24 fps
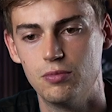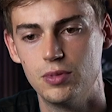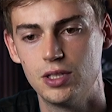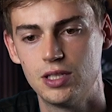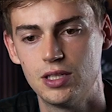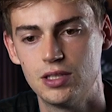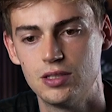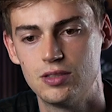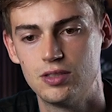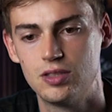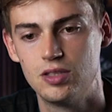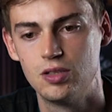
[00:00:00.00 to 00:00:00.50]
we
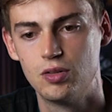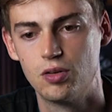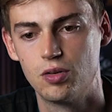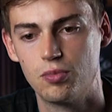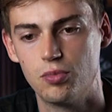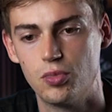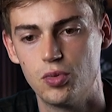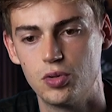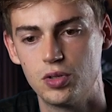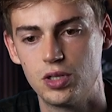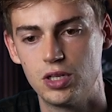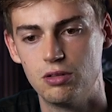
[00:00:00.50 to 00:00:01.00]
can see our
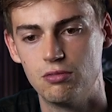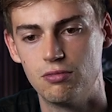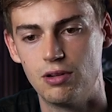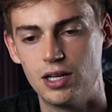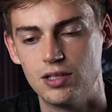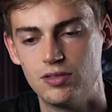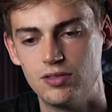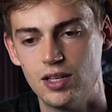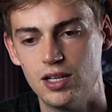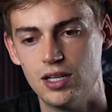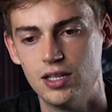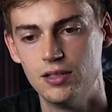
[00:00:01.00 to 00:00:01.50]
monkey
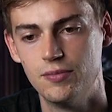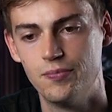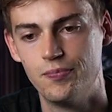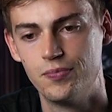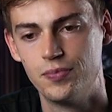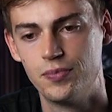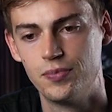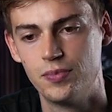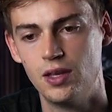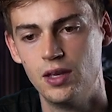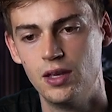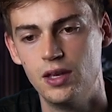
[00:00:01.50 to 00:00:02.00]
right there.
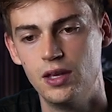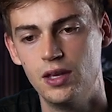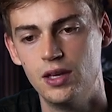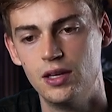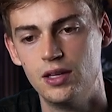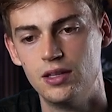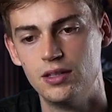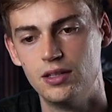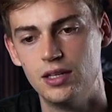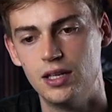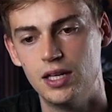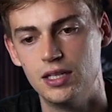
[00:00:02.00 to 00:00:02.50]

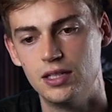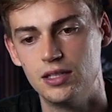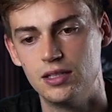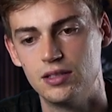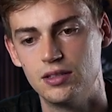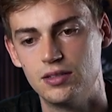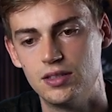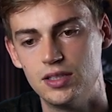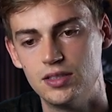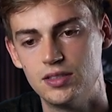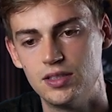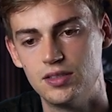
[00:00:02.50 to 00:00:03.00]
Then
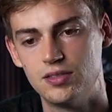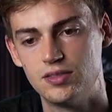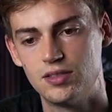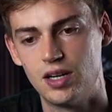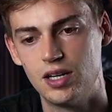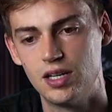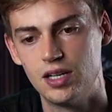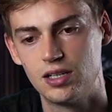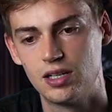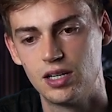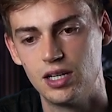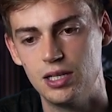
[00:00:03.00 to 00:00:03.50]
this
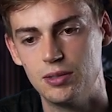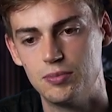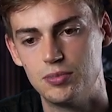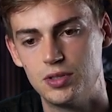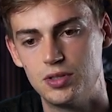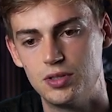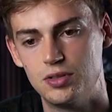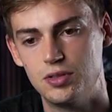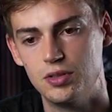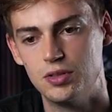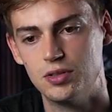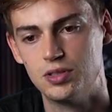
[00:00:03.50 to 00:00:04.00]
entire clip
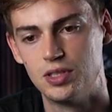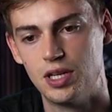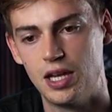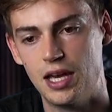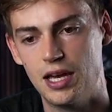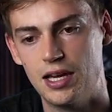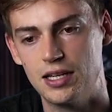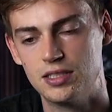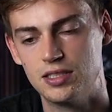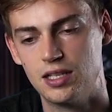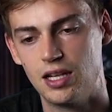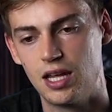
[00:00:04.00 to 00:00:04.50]
just
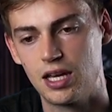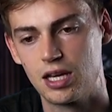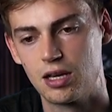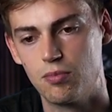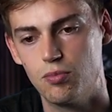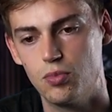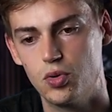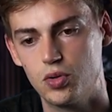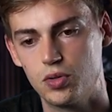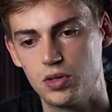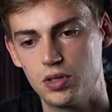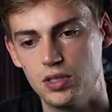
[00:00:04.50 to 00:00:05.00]
has like
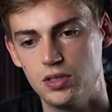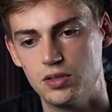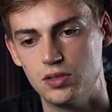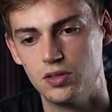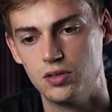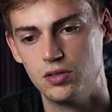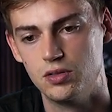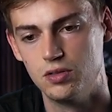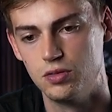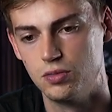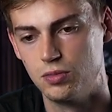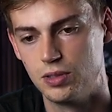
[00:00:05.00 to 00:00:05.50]
monkeys
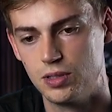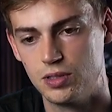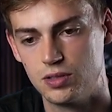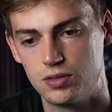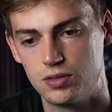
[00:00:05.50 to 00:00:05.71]
doing